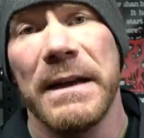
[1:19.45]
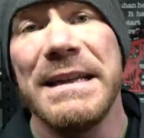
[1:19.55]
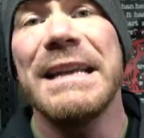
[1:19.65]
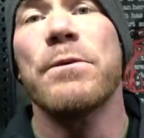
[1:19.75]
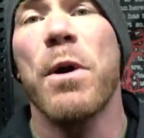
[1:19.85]

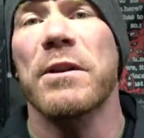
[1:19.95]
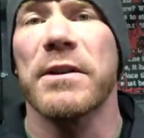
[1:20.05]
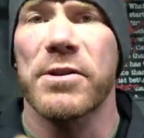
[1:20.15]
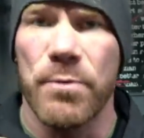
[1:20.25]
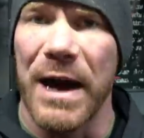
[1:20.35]
need to work
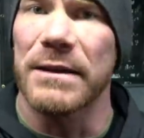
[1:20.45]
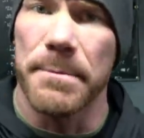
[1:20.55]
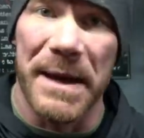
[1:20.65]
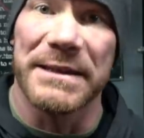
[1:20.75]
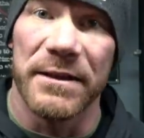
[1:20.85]
their squat,
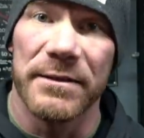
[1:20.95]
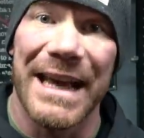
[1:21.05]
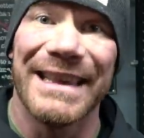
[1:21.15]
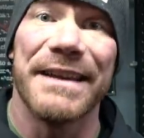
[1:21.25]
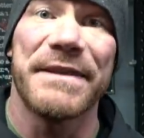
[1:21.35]
their bench, and
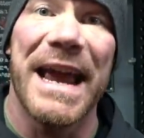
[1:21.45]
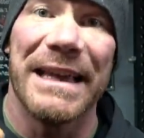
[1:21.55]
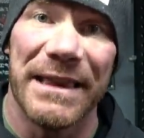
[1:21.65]
their deadlift a